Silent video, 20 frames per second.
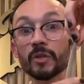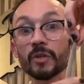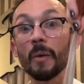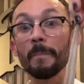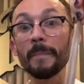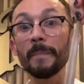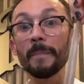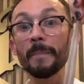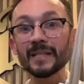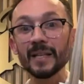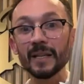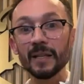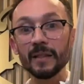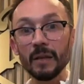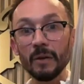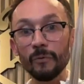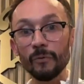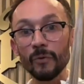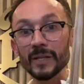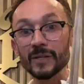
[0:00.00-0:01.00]
what makes the
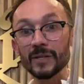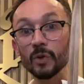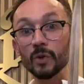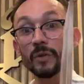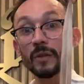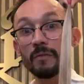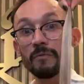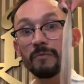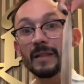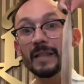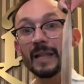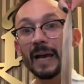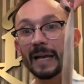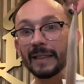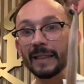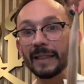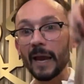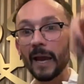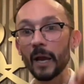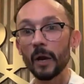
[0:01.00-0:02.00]
difference on the V-Light
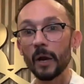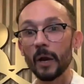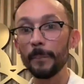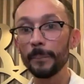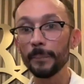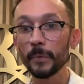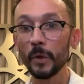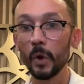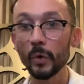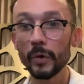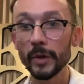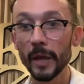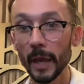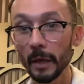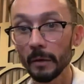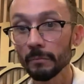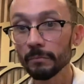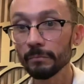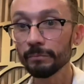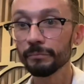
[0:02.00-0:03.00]
hair, okay?